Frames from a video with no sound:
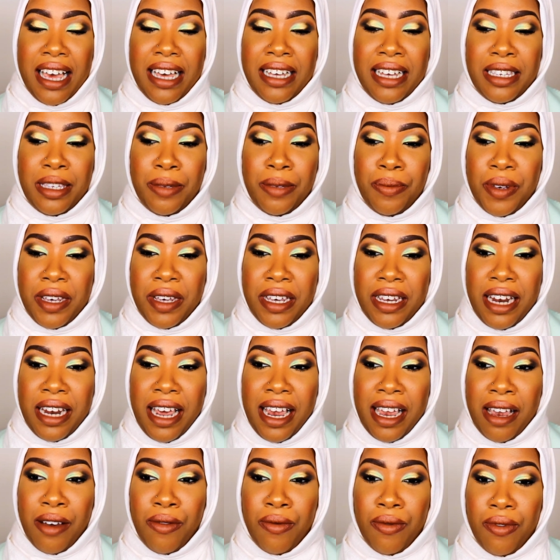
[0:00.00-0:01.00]
It's been
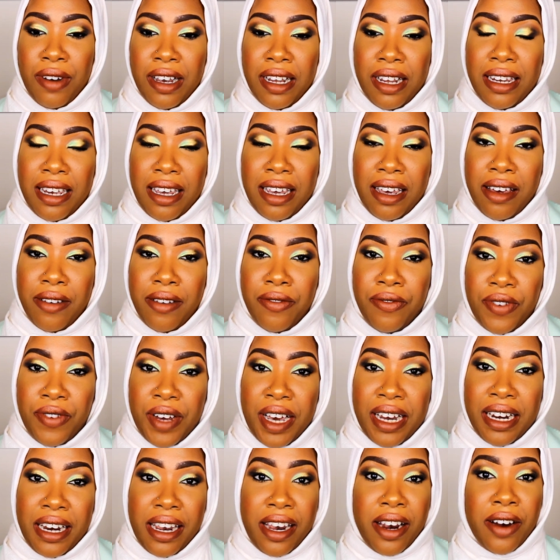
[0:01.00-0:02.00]
a really
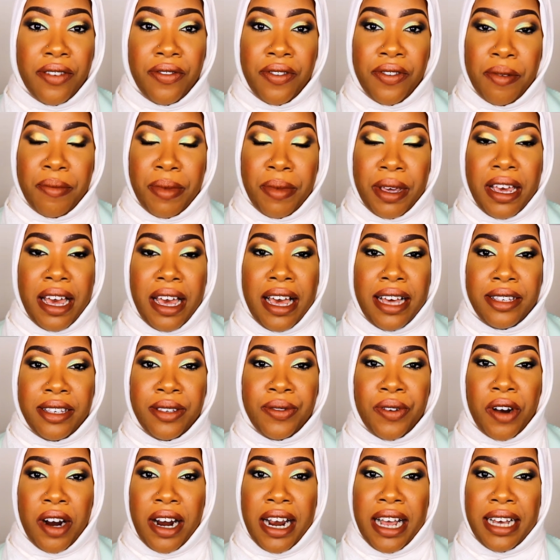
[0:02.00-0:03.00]
fun year for me
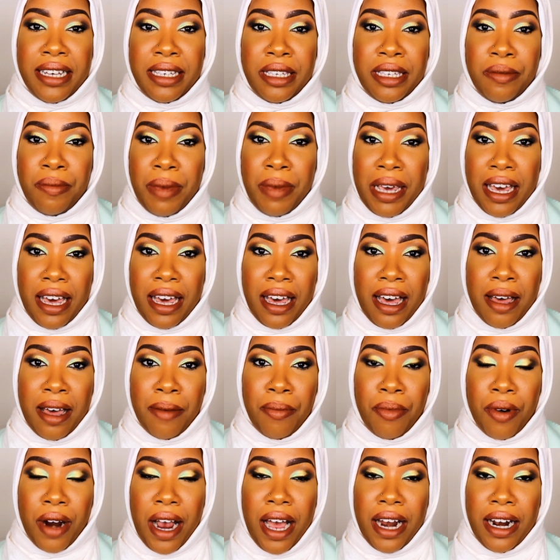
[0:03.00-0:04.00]
as far as
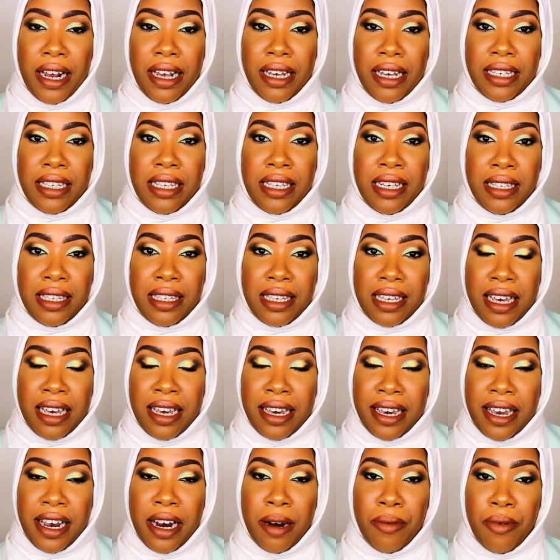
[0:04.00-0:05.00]
makeup products and
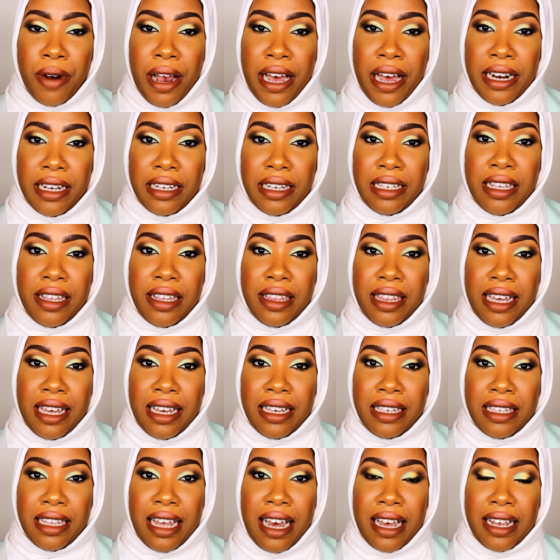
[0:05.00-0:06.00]
skincare products and
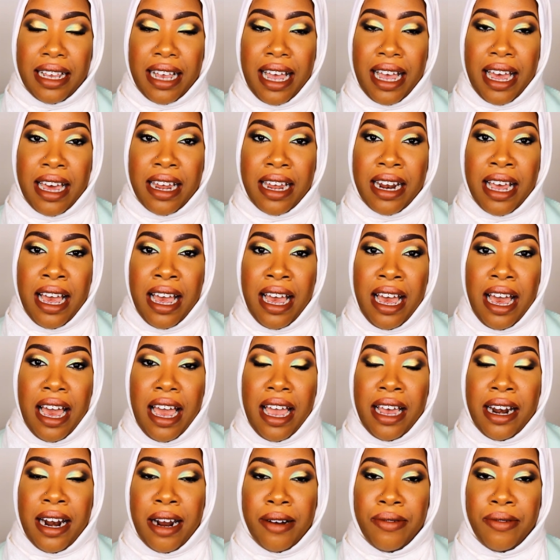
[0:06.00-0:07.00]
things like that,
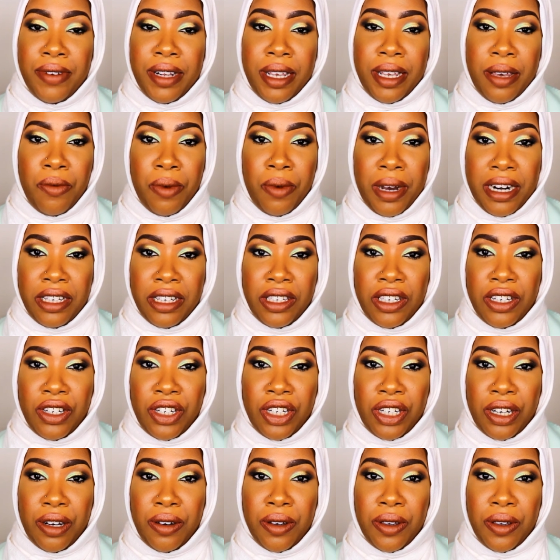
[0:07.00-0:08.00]
and I really wanted to
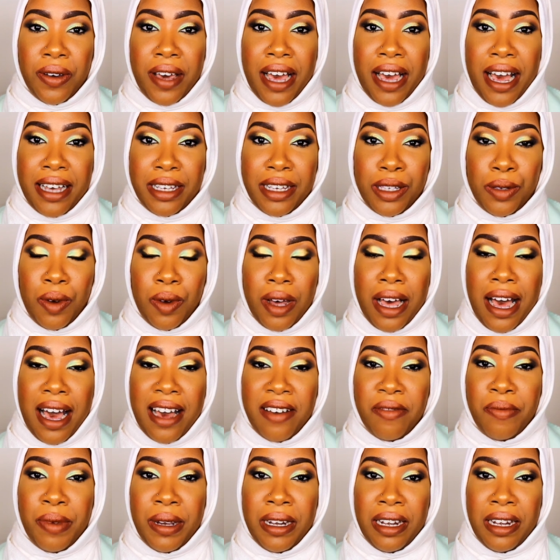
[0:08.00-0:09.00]
show you guys what
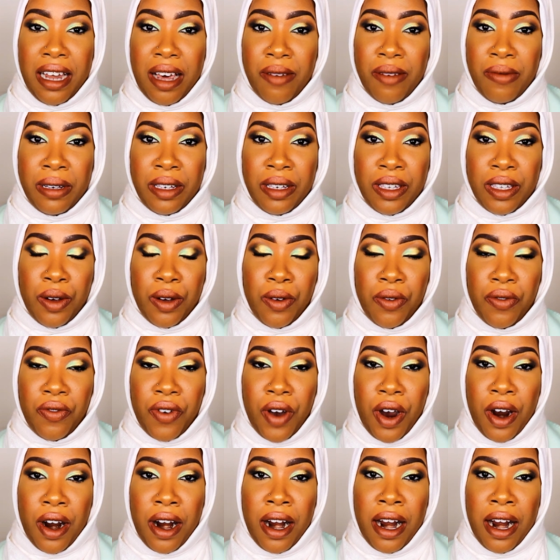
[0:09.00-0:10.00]
I've been loving so
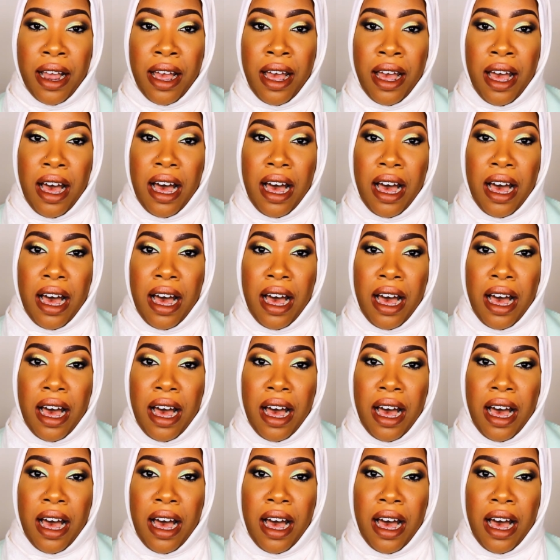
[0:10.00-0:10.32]
far.